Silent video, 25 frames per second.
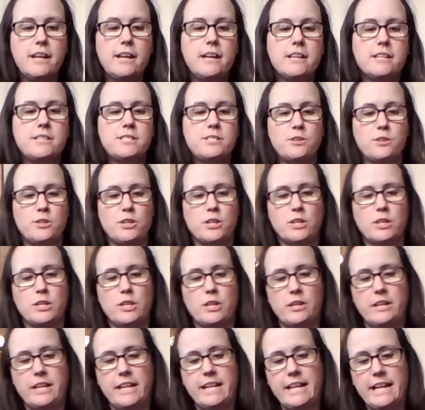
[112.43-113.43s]
So they're
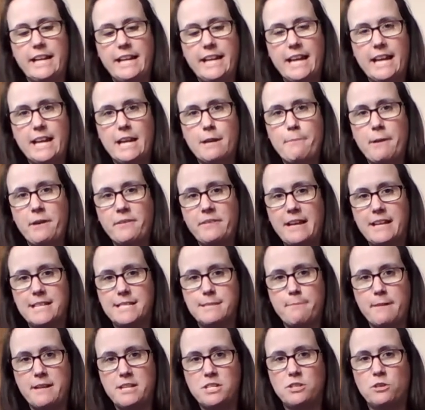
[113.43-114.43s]
learning again about that
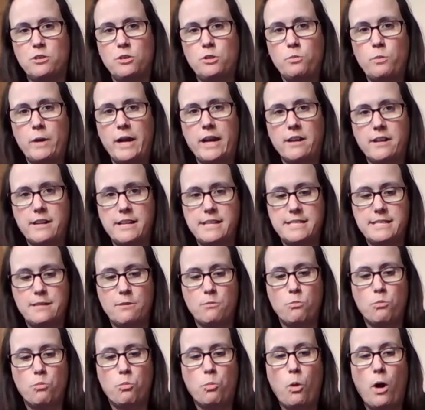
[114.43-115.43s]
spatial awareness
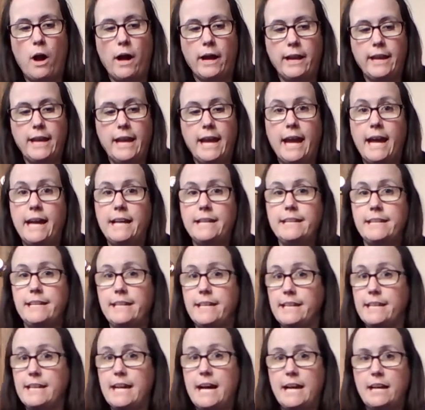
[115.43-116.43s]
and what can and
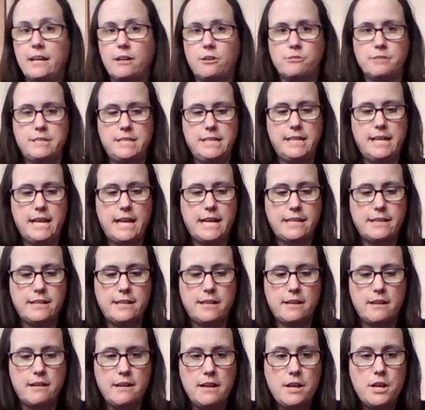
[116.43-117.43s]
cannot go
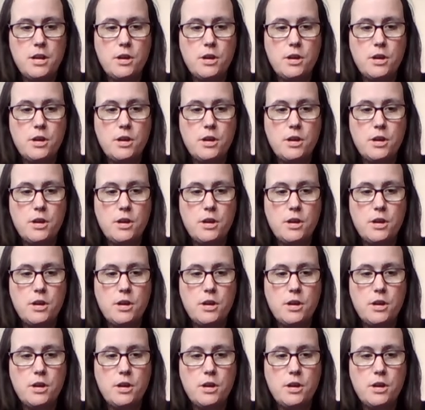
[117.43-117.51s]
together,